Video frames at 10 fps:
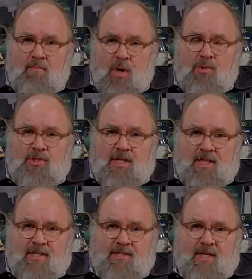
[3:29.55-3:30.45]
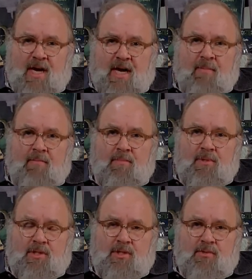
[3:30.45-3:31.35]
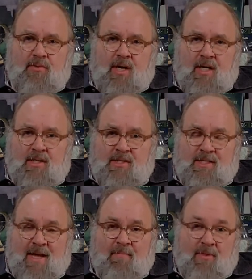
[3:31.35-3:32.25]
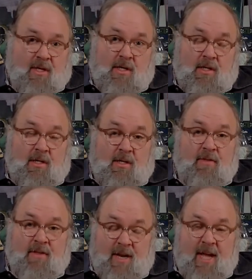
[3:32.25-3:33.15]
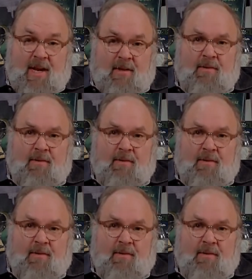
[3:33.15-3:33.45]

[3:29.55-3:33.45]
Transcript: most at this time to uh, stem the, the need?